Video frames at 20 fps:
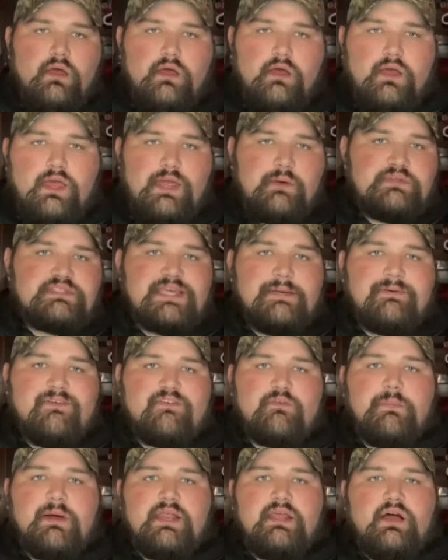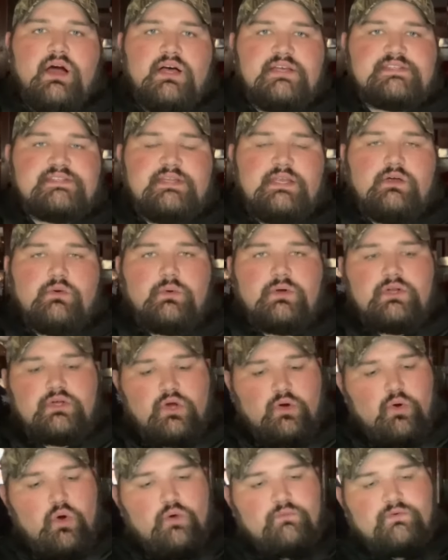Hey, what's up, everybody? Austin here. We're going to
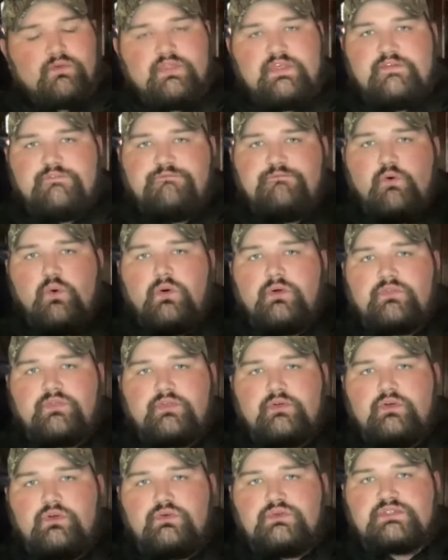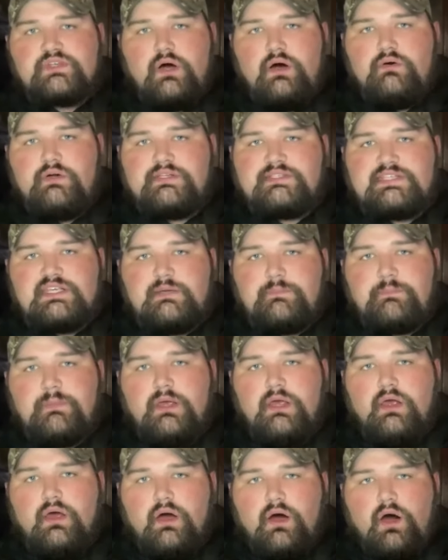go over the fourth goose calling tip
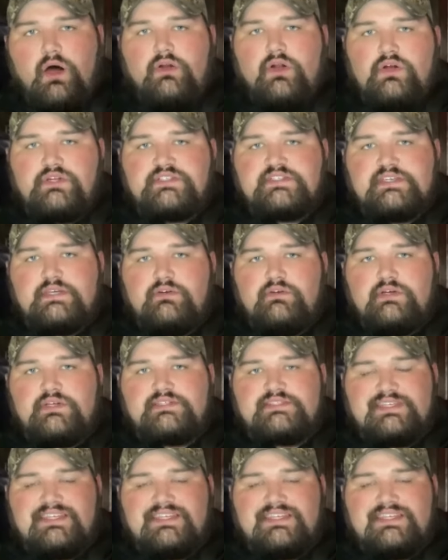on our series.